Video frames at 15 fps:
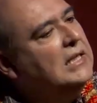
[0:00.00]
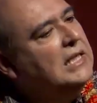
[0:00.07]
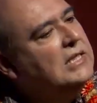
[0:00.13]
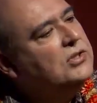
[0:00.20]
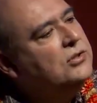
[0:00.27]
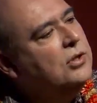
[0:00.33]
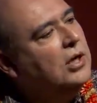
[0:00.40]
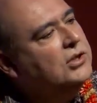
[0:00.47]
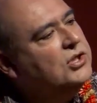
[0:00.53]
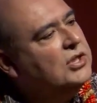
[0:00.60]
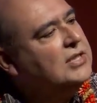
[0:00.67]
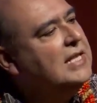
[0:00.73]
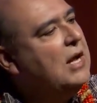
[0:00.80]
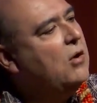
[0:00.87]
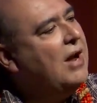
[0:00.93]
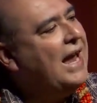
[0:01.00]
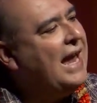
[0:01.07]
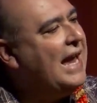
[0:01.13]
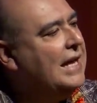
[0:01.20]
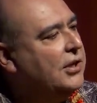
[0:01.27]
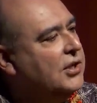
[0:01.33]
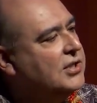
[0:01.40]
it's not just now
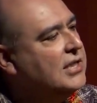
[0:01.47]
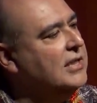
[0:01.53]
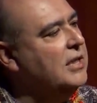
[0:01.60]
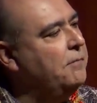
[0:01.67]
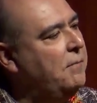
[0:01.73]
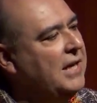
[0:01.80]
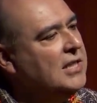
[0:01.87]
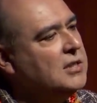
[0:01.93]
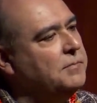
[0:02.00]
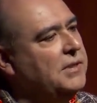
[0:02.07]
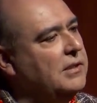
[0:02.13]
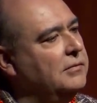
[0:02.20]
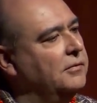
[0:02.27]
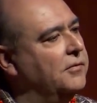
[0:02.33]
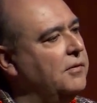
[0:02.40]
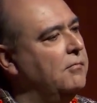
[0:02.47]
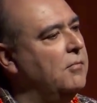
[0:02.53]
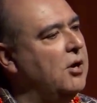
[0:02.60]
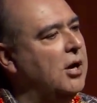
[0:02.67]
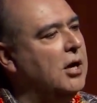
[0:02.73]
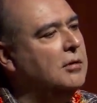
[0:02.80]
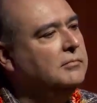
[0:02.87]
hackers in the basement of their
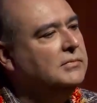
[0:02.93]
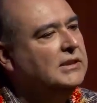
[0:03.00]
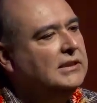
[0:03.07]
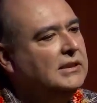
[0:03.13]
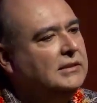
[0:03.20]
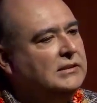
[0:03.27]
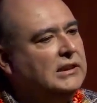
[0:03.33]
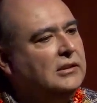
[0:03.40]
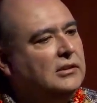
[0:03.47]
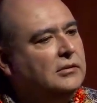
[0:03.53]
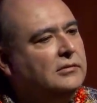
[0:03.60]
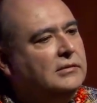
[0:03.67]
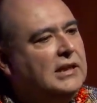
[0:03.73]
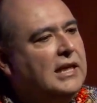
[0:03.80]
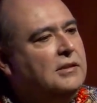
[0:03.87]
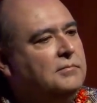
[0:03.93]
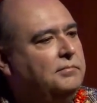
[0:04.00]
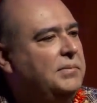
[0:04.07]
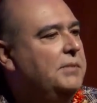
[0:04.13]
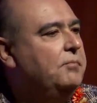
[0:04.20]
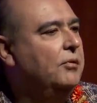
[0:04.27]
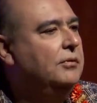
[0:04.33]
mom, you know, and
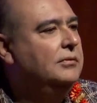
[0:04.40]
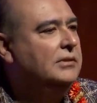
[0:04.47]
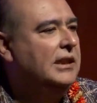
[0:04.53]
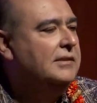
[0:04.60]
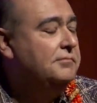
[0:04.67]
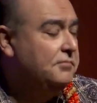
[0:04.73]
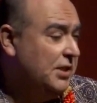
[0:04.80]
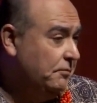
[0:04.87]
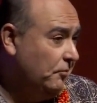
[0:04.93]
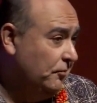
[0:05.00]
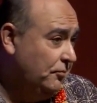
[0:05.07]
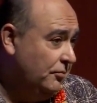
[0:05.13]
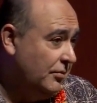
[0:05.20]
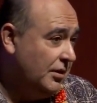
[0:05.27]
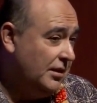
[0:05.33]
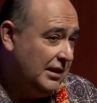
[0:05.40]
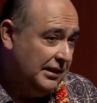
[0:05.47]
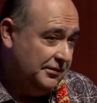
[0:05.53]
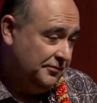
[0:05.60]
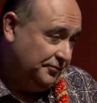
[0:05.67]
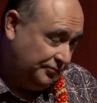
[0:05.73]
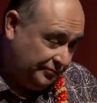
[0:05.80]
people who are
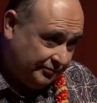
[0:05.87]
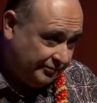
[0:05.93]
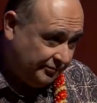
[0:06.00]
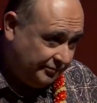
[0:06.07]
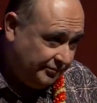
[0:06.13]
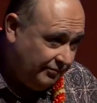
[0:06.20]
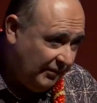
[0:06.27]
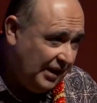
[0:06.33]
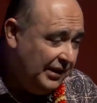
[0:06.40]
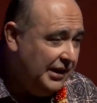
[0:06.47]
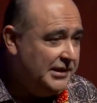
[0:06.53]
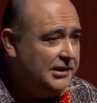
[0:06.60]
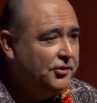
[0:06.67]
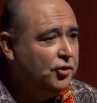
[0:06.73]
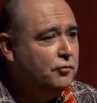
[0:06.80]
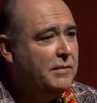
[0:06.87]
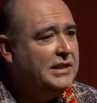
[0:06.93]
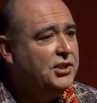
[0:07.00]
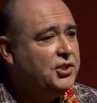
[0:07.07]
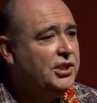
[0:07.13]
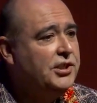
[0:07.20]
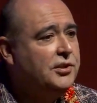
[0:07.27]
like eating too
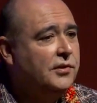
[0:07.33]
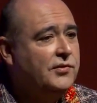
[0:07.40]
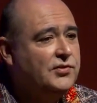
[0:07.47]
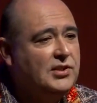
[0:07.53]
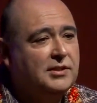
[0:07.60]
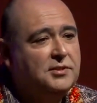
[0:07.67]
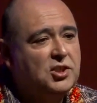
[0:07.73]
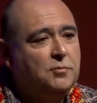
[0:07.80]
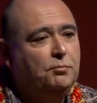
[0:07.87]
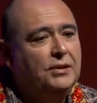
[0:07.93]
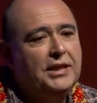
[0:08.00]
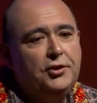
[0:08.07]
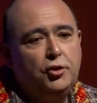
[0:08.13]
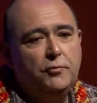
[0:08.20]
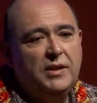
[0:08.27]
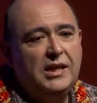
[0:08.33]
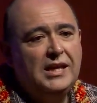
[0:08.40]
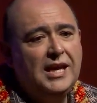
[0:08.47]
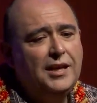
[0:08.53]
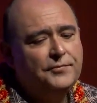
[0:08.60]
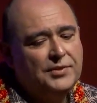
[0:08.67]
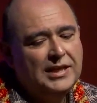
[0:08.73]
many Cheetos and just playing too many
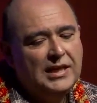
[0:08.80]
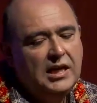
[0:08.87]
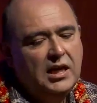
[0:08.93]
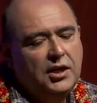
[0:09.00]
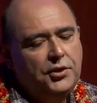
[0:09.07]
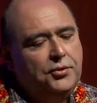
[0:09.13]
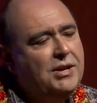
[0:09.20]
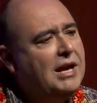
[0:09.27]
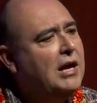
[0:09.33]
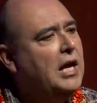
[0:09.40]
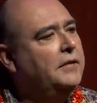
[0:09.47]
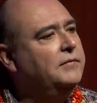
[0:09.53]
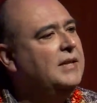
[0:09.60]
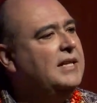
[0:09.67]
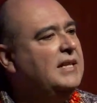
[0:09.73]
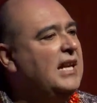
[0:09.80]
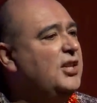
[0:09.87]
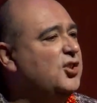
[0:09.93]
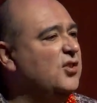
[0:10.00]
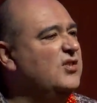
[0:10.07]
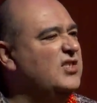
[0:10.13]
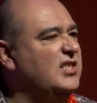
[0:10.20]
games. You now have
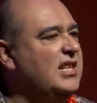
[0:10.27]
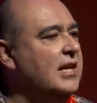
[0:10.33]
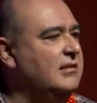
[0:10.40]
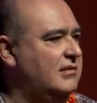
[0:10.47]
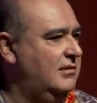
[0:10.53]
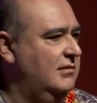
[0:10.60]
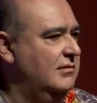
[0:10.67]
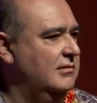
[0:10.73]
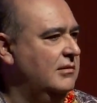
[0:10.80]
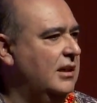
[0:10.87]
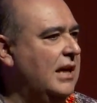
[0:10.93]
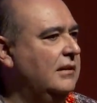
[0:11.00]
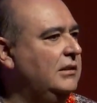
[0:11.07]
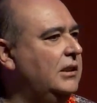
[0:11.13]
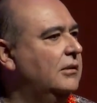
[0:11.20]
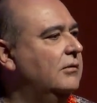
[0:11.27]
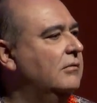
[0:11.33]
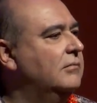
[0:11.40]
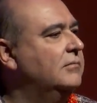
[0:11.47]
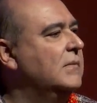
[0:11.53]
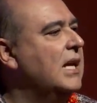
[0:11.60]
nation states, you know,